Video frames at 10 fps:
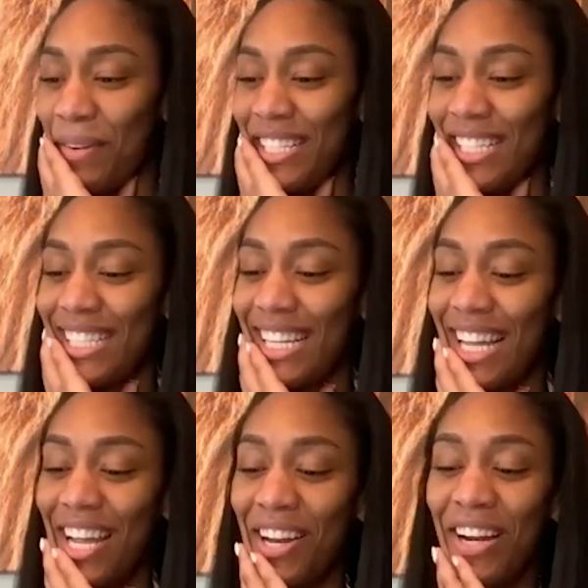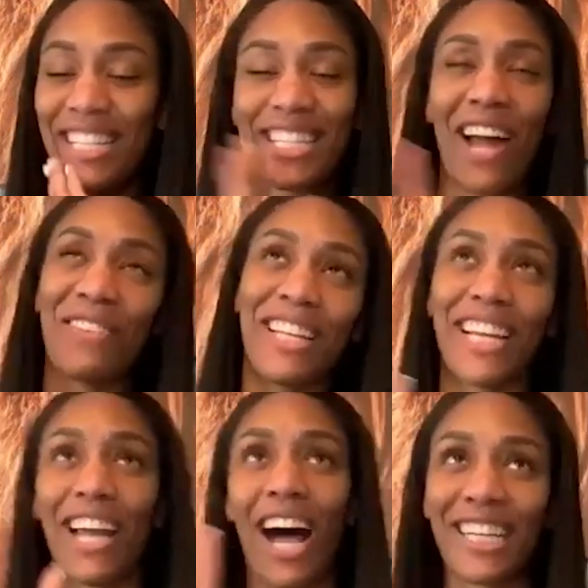We just hear, it's not really
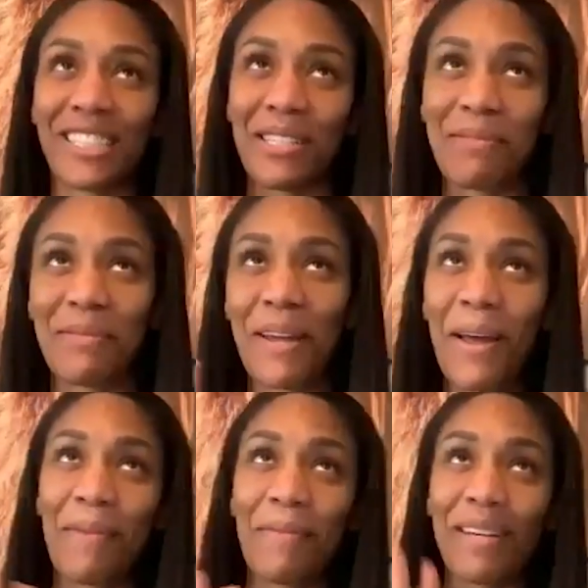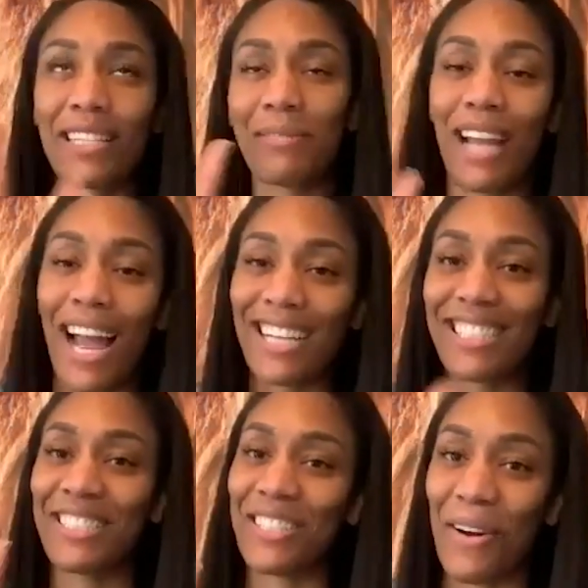gossip because we
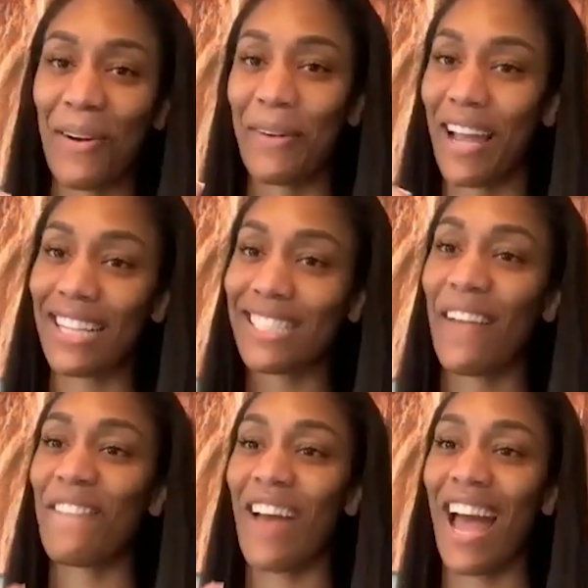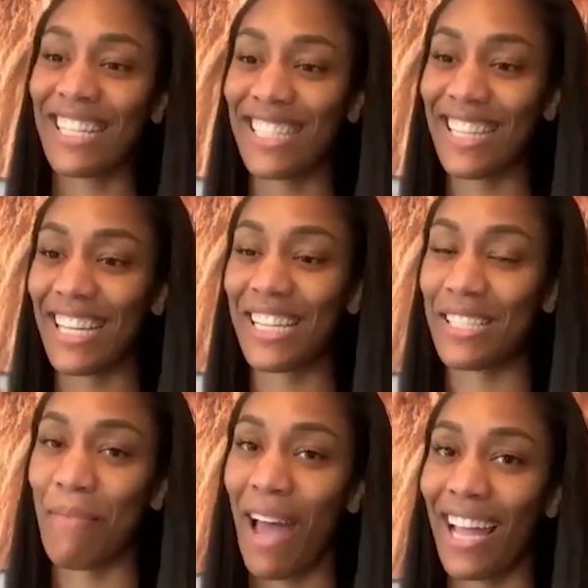actually know, we actually have facts and things
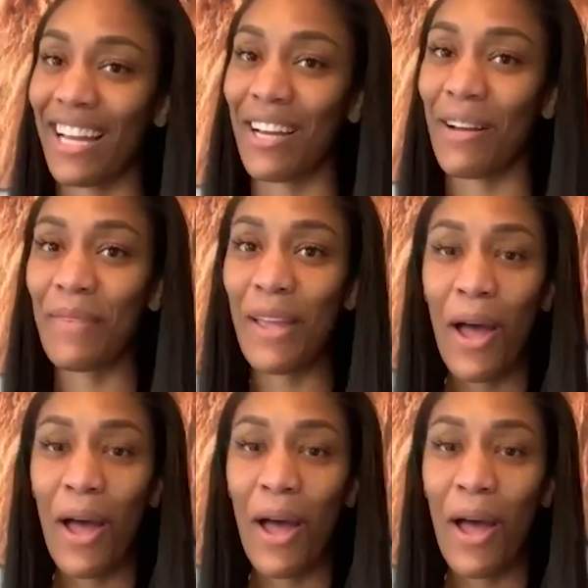to back it up,